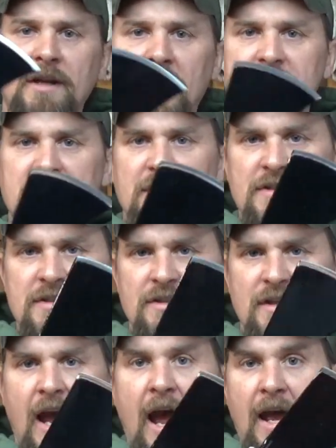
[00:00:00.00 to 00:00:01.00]
as
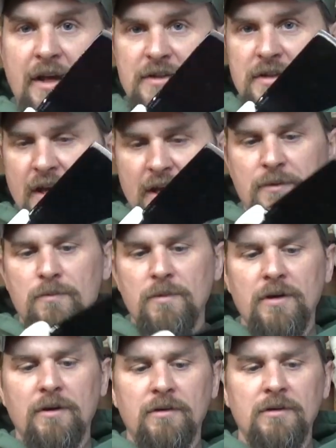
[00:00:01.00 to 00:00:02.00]
this axe head
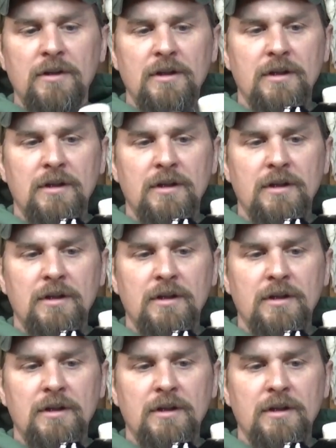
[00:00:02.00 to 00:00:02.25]
will,